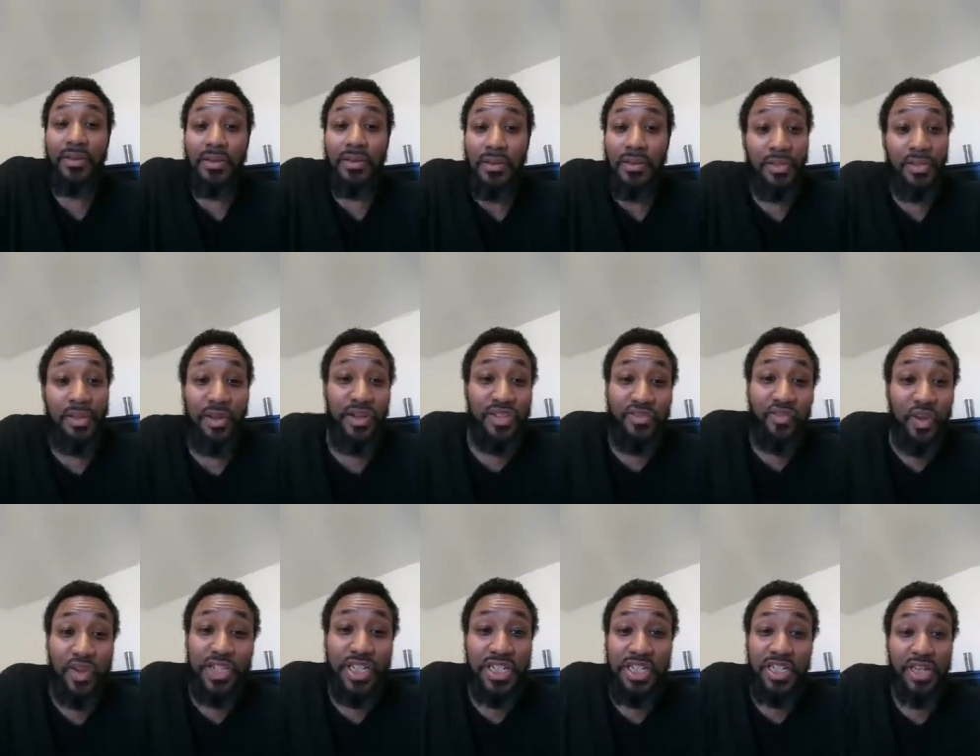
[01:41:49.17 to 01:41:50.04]
there's
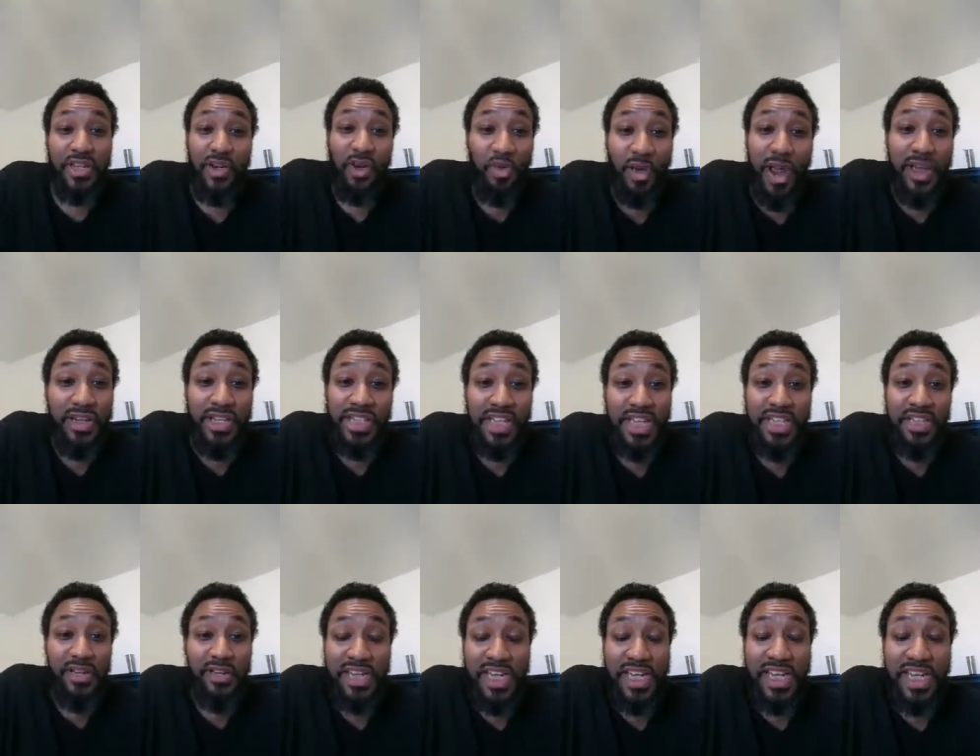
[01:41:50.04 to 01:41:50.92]
verses in the Quran that says
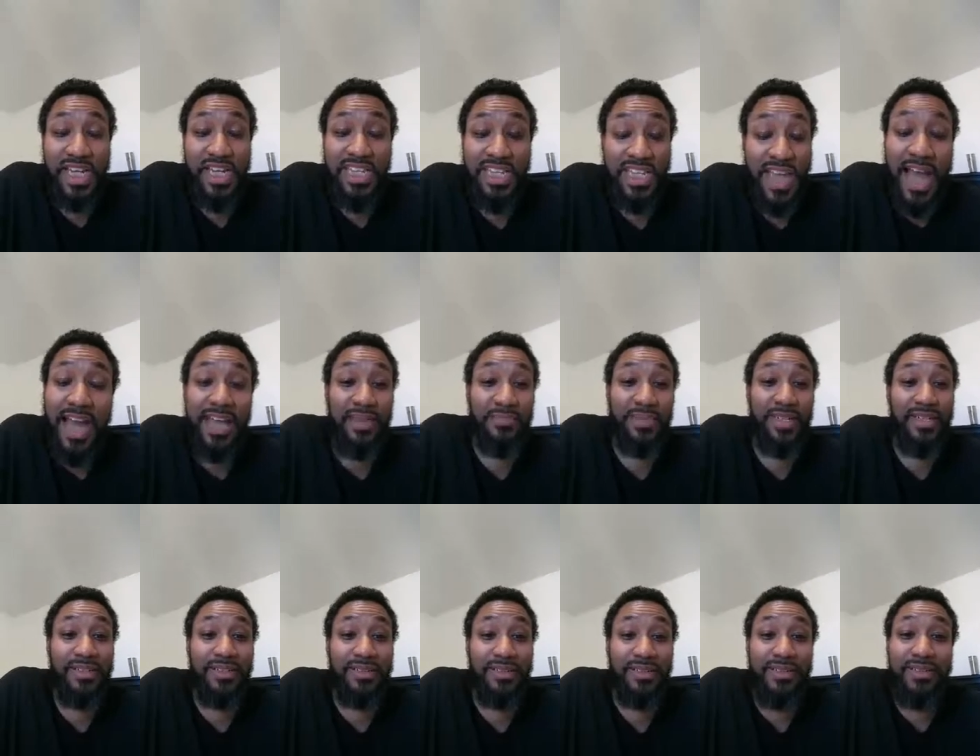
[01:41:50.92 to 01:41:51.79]
it was King Solomon.
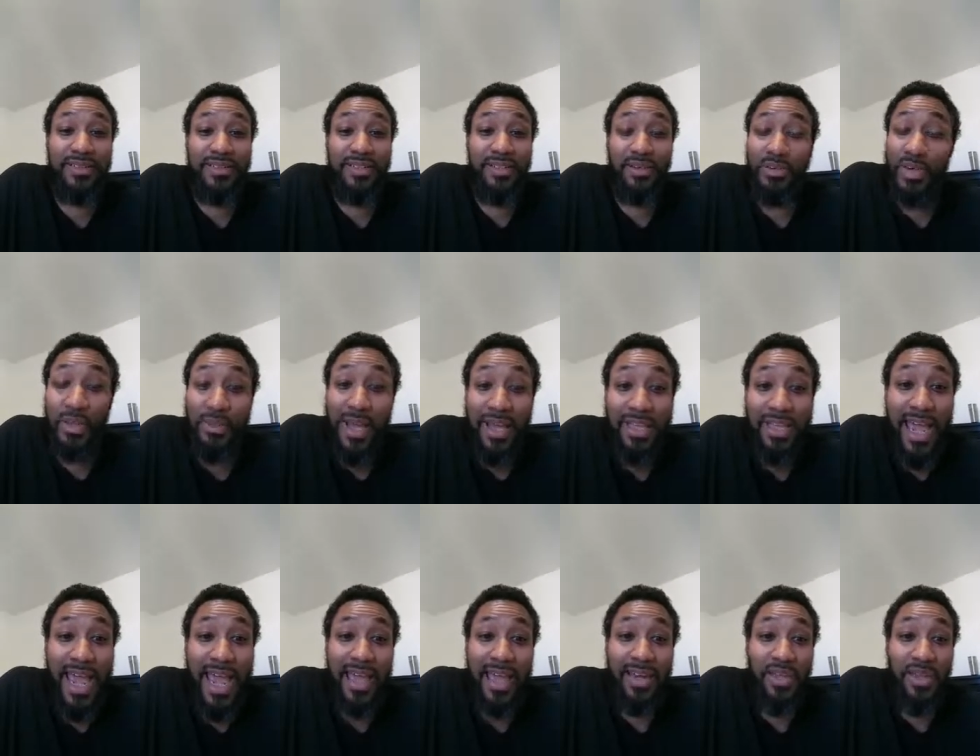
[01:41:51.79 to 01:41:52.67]
What about
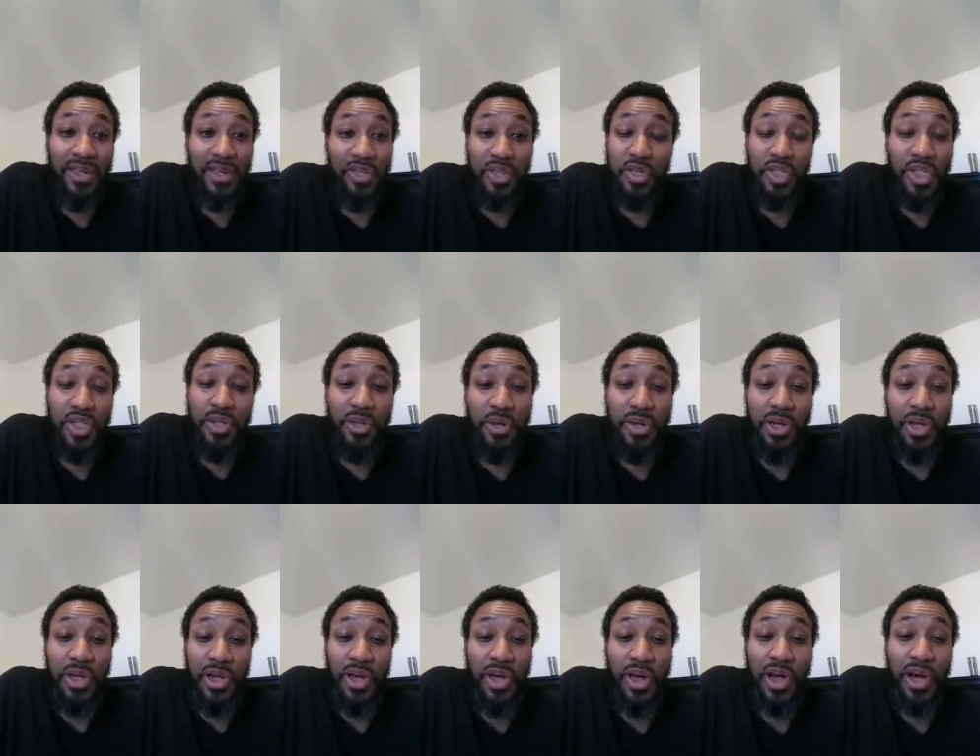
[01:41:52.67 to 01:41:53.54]
that? There's no,
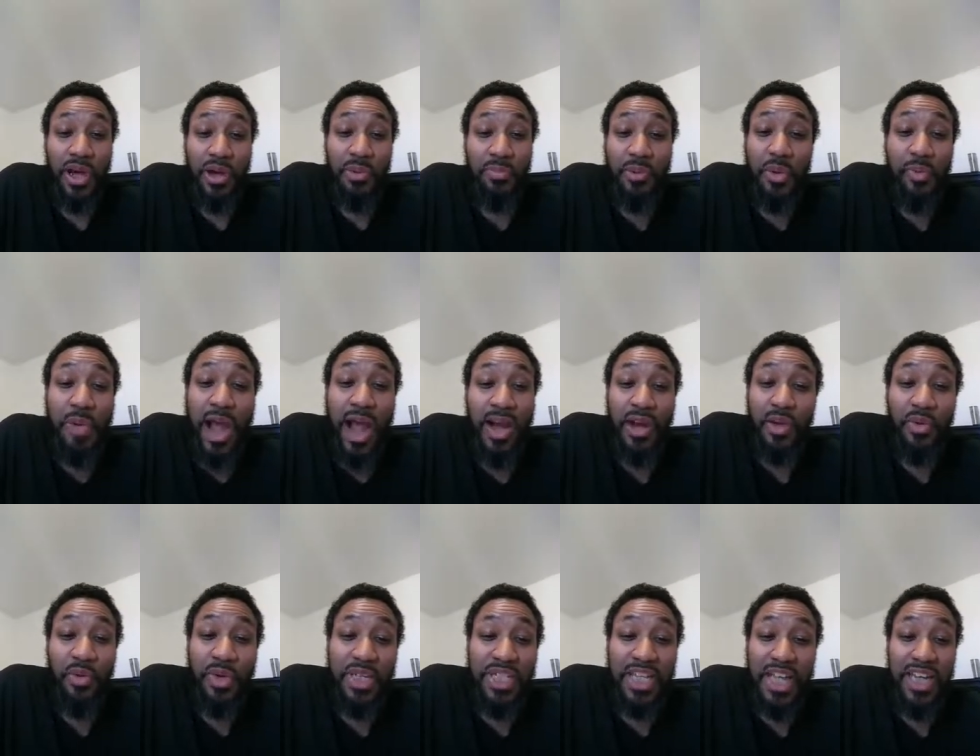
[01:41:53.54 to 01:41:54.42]
Abu Bakr
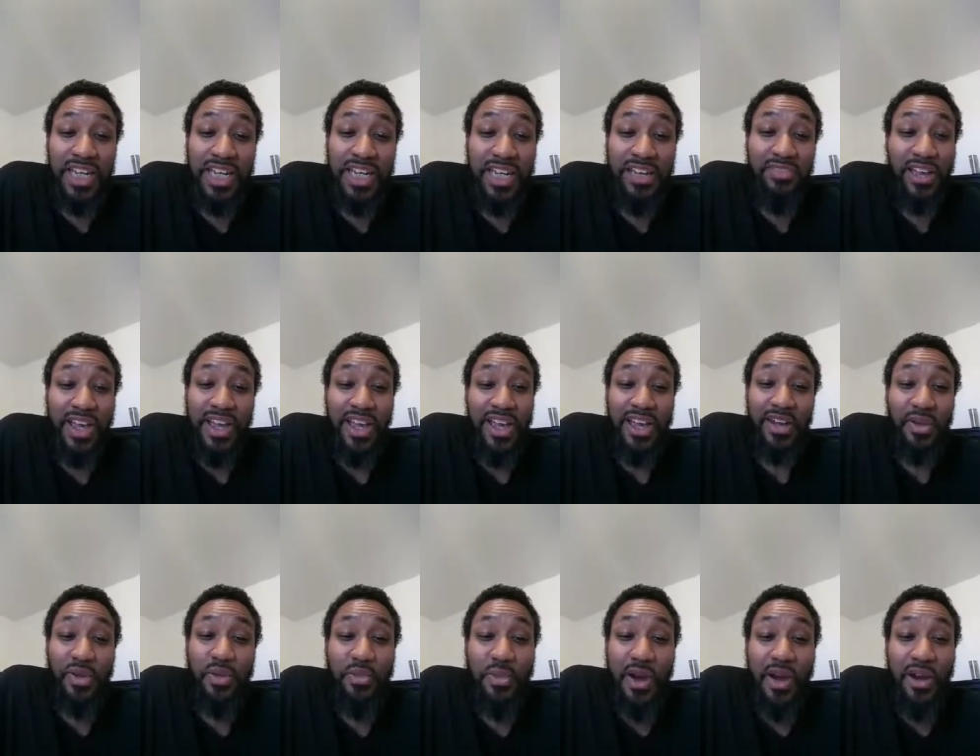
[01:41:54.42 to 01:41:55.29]
was Caliph.
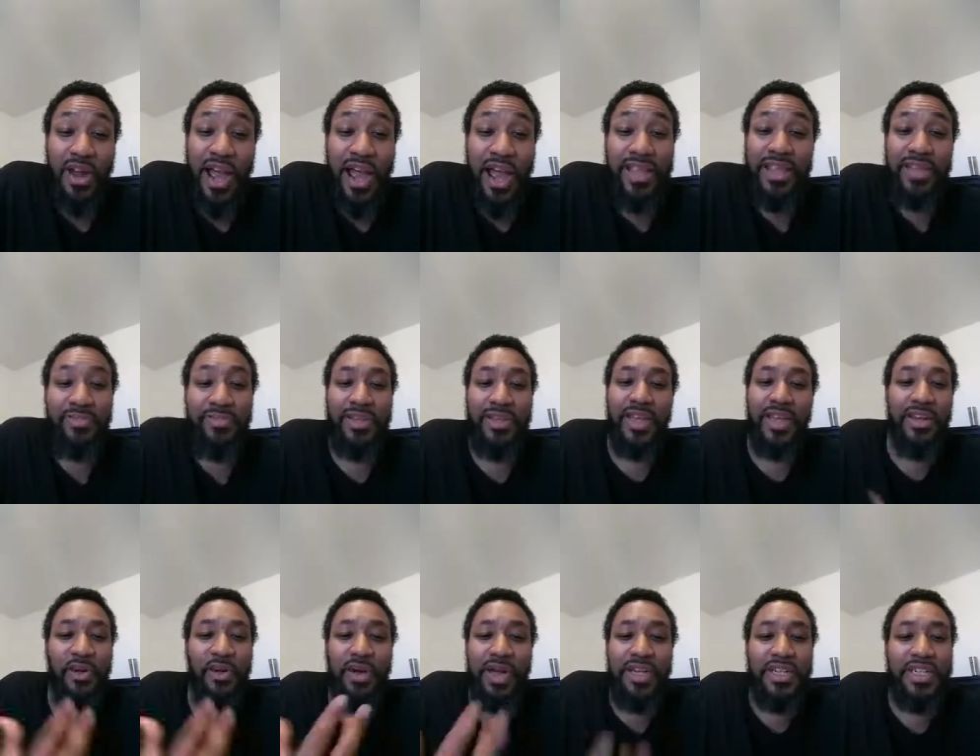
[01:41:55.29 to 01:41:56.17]
And Umar Ali, they
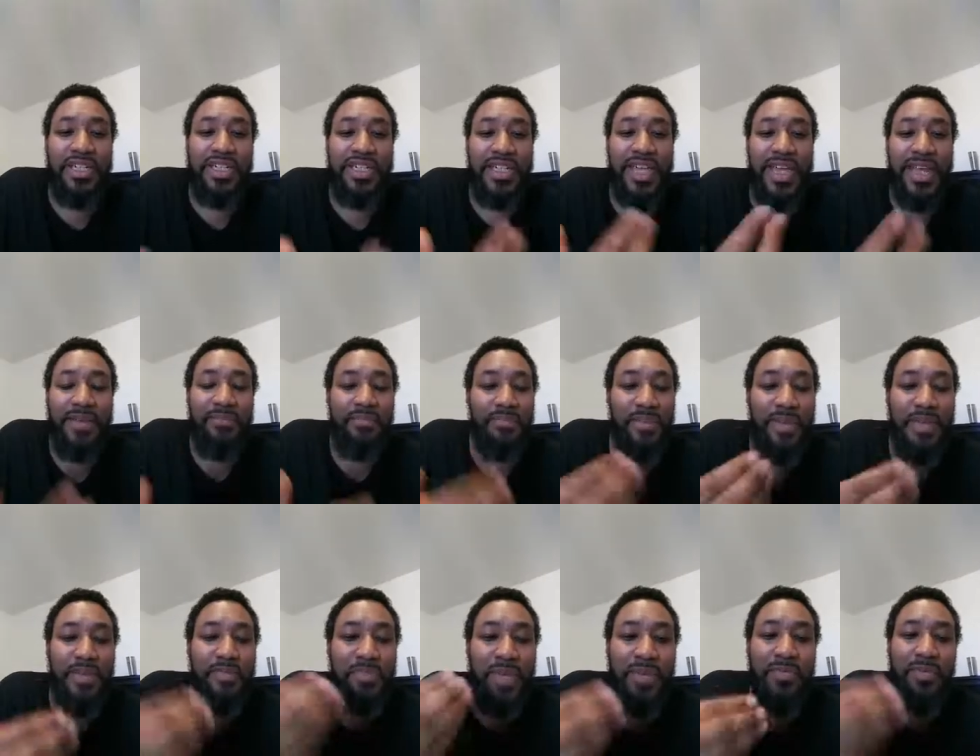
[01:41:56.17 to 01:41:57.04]
don't understand,
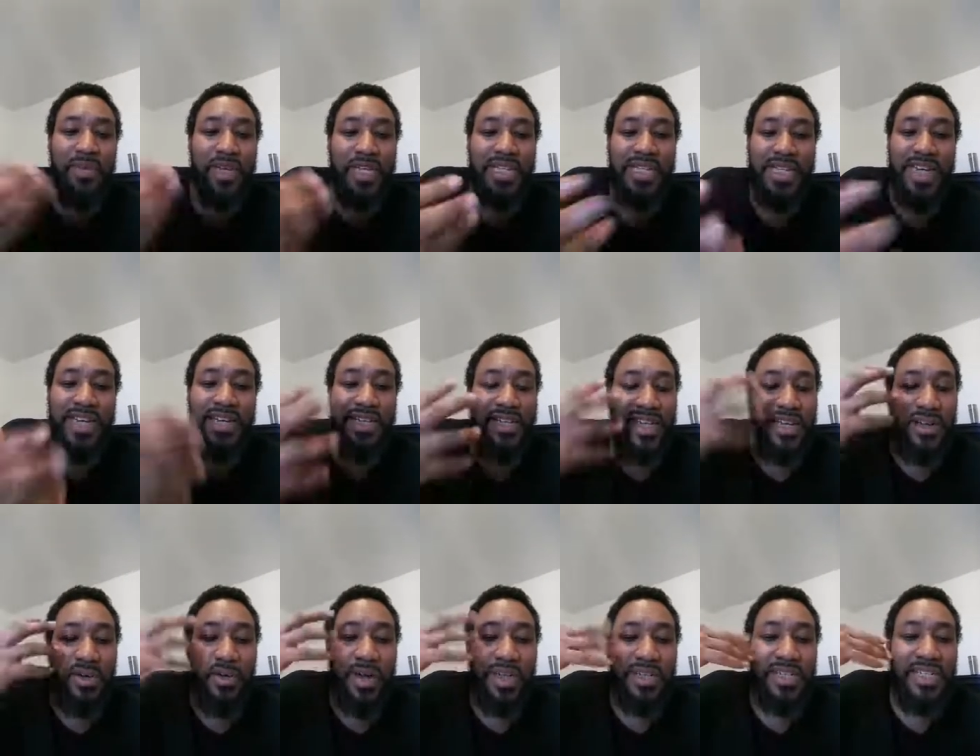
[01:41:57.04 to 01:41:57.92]
people that say that they
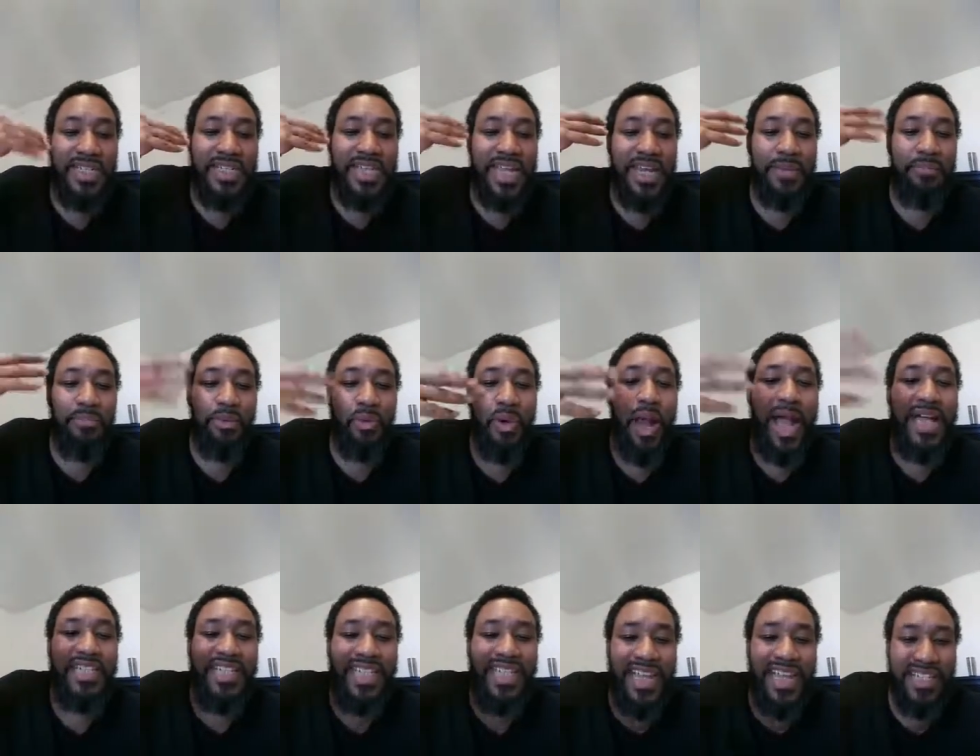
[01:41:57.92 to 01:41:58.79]
don't understand
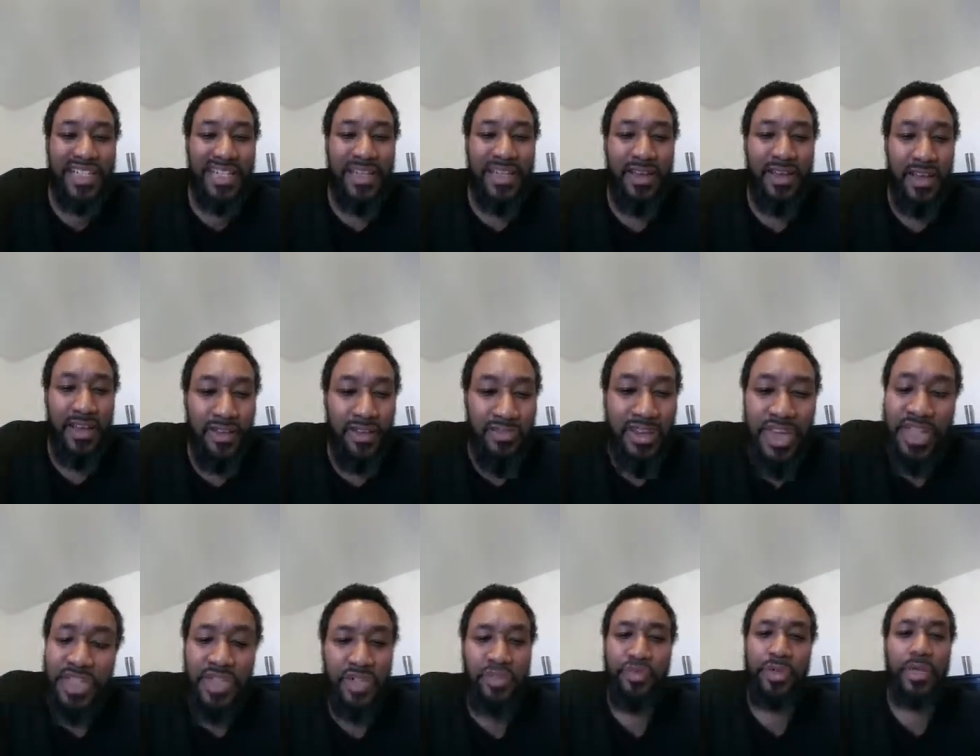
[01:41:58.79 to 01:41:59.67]
process of
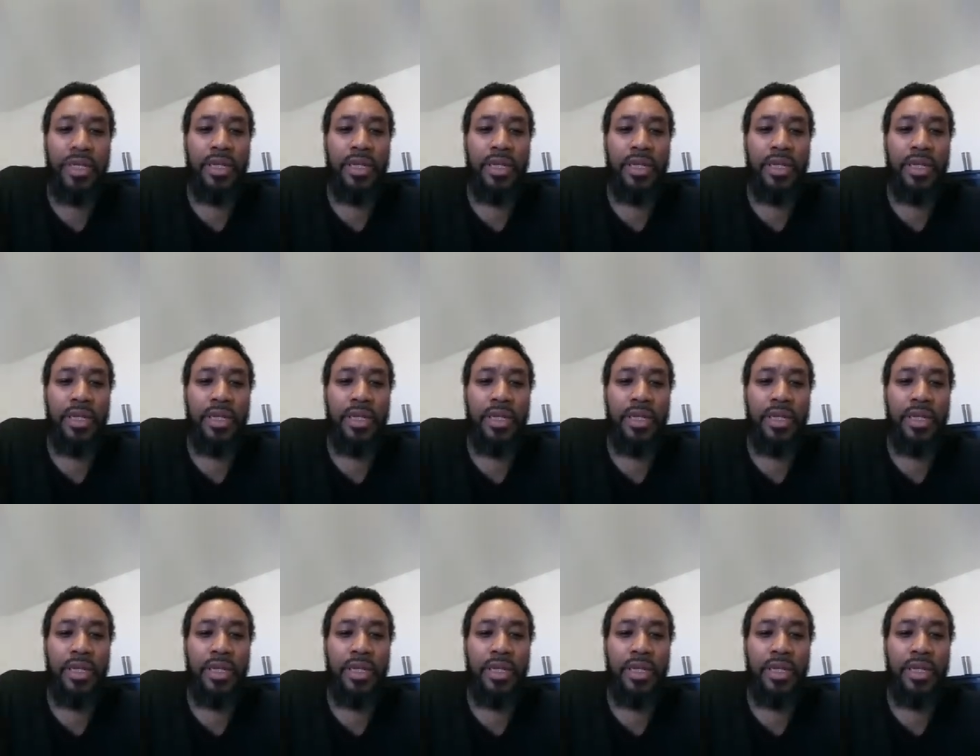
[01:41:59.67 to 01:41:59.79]
history.